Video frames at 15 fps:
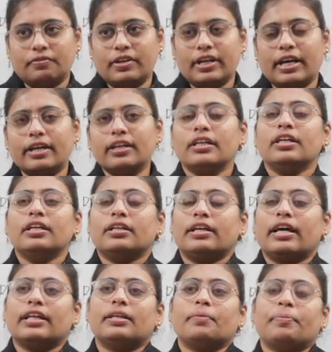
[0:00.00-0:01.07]
Here
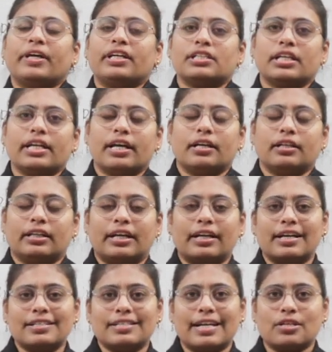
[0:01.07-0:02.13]
the
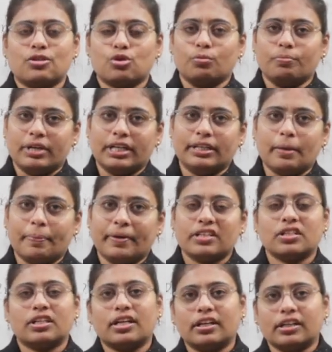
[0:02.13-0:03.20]
nurse has to meet the
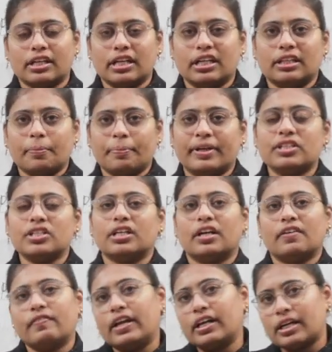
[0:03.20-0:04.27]
patient and greet the patient
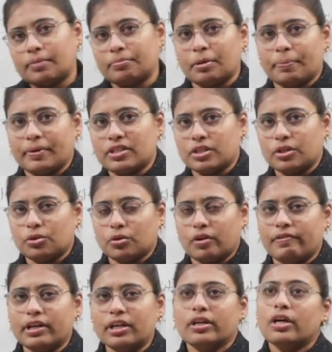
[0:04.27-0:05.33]
and welcome the patient to
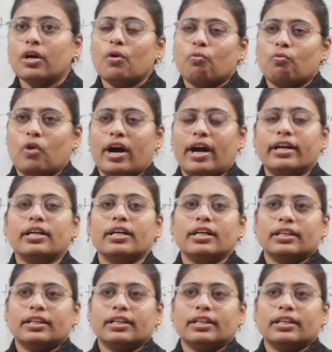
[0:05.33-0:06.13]
our ward.